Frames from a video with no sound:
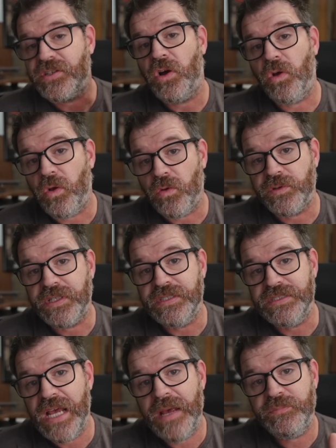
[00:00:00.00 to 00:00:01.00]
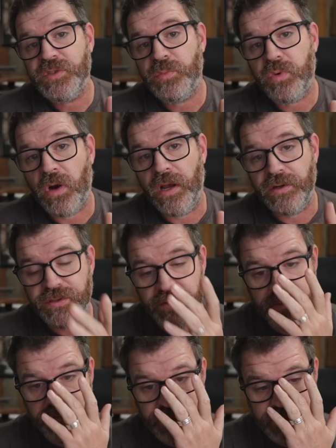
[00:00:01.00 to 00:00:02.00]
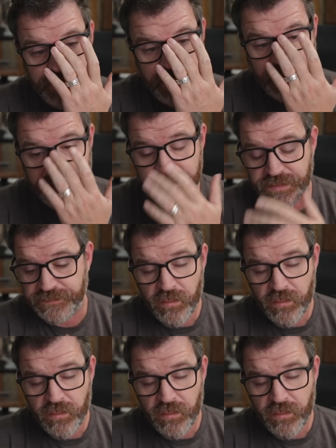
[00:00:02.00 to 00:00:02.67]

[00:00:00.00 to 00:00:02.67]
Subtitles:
called contempt prior to investigation.